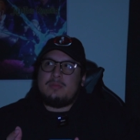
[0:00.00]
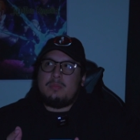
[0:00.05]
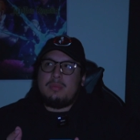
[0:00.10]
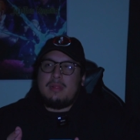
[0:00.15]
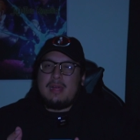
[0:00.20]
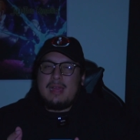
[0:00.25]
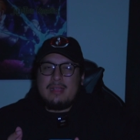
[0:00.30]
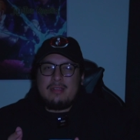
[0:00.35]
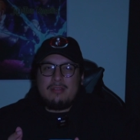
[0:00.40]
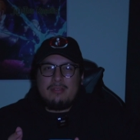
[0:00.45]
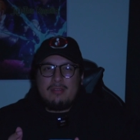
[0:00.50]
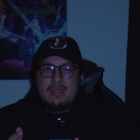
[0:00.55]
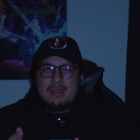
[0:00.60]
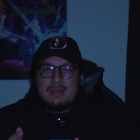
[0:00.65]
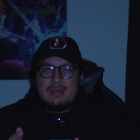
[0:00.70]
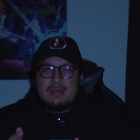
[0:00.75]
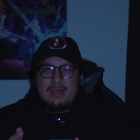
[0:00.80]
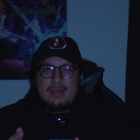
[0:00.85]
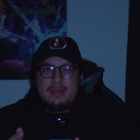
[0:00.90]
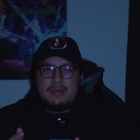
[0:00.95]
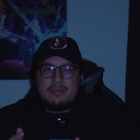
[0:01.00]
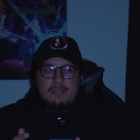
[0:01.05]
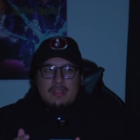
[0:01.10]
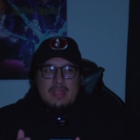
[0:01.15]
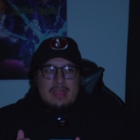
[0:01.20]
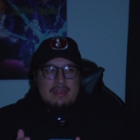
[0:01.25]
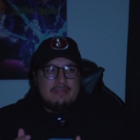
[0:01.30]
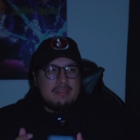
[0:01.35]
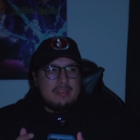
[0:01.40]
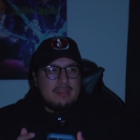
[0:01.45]
black right now for
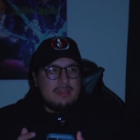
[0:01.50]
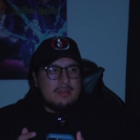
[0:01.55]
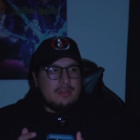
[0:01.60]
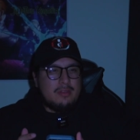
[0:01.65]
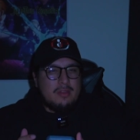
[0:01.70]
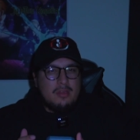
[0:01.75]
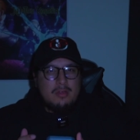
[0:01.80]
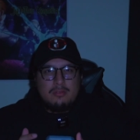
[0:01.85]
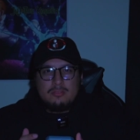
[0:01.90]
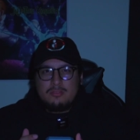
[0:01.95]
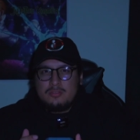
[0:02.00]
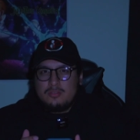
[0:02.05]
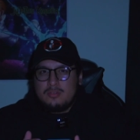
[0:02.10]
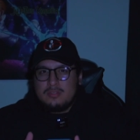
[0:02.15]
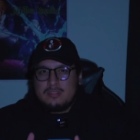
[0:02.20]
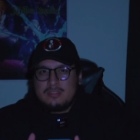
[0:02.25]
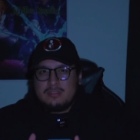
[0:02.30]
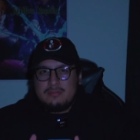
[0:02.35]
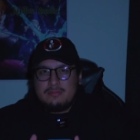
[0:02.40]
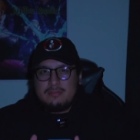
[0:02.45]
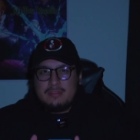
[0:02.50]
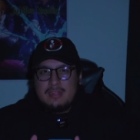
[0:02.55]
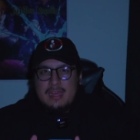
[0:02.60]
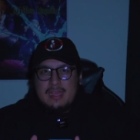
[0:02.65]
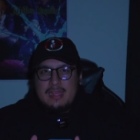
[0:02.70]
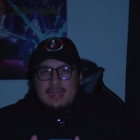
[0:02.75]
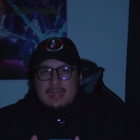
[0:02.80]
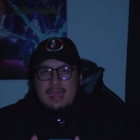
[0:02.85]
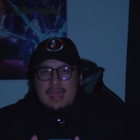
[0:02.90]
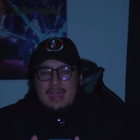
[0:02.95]
having no source of
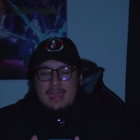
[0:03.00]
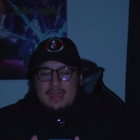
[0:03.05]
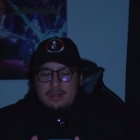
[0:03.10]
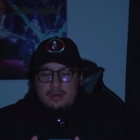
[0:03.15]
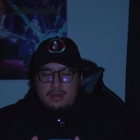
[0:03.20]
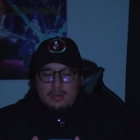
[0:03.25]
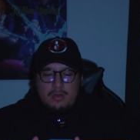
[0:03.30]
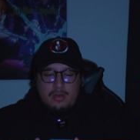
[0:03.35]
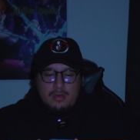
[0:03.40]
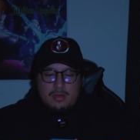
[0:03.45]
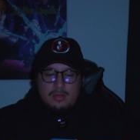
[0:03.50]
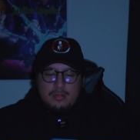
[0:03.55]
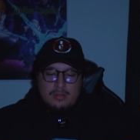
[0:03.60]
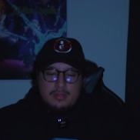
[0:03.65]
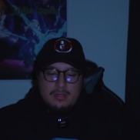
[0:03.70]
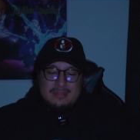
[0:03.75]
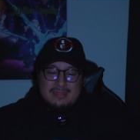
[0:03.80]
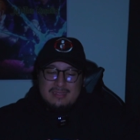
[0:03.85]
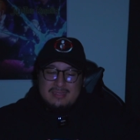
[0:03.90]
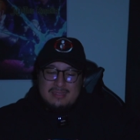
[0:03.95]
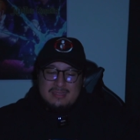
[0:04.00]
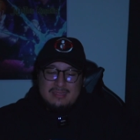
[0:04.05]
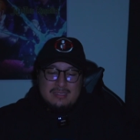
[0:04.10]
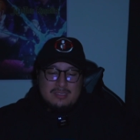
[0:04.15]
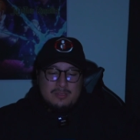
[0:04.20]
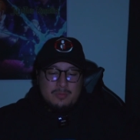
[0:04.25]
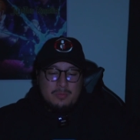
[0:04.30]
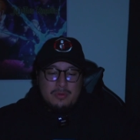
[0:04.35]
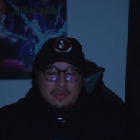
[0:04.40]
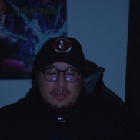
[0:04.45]
light at all. I think this
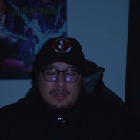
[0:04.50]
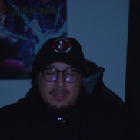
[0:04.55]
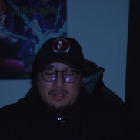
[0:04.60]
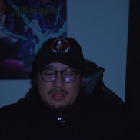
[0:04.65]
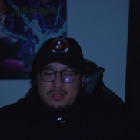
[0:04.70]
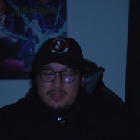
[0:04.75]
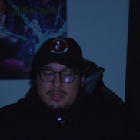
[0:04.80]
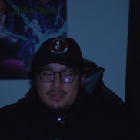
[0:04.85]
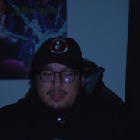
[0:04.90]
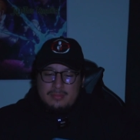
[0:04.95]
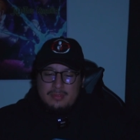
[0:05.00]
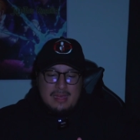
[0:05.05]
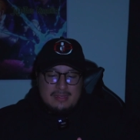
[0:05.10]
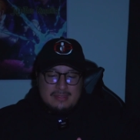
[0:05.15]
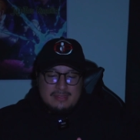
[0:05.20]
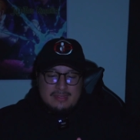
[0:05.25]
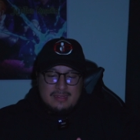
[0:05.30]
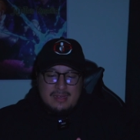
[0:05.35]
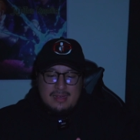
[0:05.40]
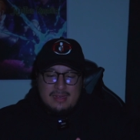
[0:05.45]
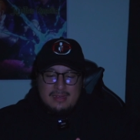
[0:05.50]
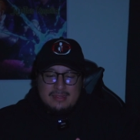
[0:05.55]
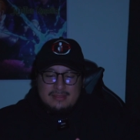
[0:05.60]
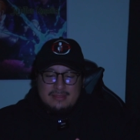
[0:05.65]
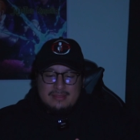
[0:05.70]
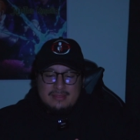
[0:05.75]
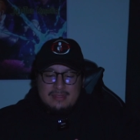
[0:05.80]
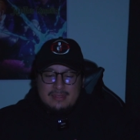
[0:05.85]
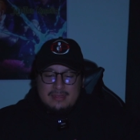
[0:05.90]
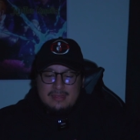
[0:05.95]
is pretty good. Has a
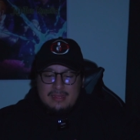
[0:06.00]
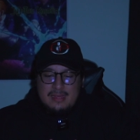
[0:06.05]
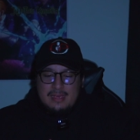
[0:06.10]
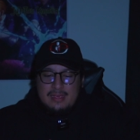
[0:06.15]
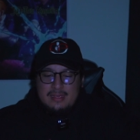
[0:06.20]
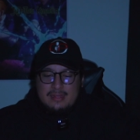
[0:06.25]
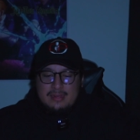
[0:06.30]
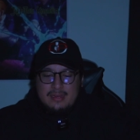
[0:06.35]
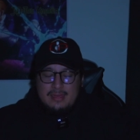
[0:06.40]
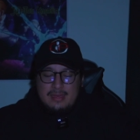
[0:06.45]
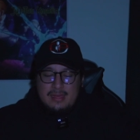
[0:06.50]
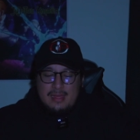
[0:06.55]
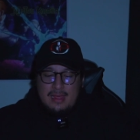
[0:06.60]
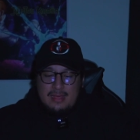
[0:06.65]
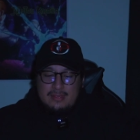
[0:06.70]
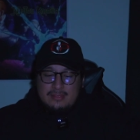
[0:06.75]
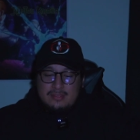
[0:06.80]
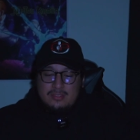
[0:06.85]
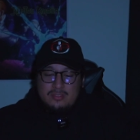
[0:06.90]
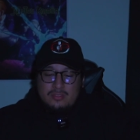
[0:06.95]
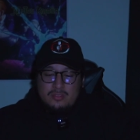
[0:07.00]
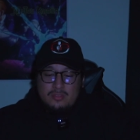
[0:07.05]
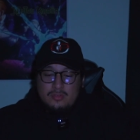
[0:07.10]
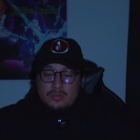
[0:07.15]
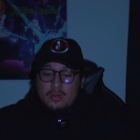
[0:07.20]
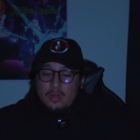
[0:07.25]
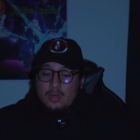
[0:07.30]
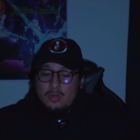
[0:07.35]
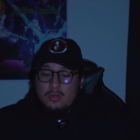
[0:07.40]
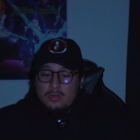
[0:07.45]
constant light. It has a
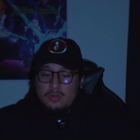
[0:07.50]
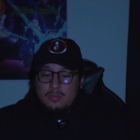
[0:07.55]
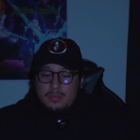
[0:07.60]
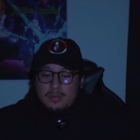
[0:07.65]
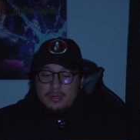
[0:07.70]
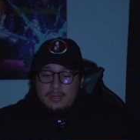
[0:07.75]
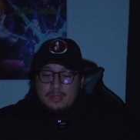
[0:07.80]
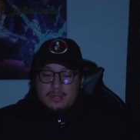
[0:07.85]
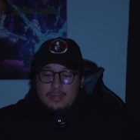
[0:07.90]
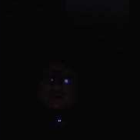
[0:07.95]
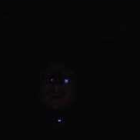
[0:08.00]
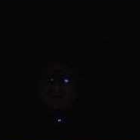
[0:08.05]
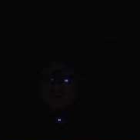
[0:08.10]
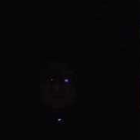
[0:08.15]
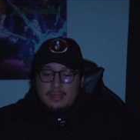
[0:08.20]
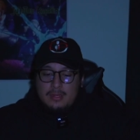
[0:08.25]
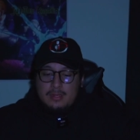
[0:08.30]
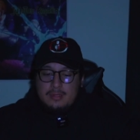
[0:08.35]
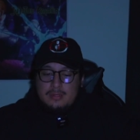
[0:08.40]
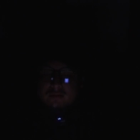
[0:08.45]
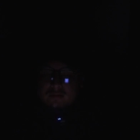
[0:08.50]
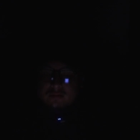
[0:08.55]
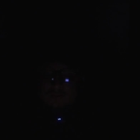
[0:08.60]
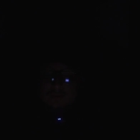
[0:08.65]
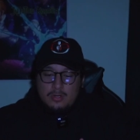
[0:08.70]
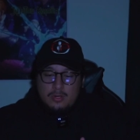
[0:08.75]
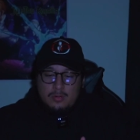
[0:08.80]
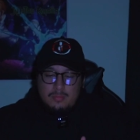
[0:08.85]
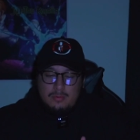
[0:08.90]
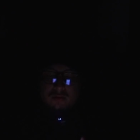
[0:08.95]
strobe, strobe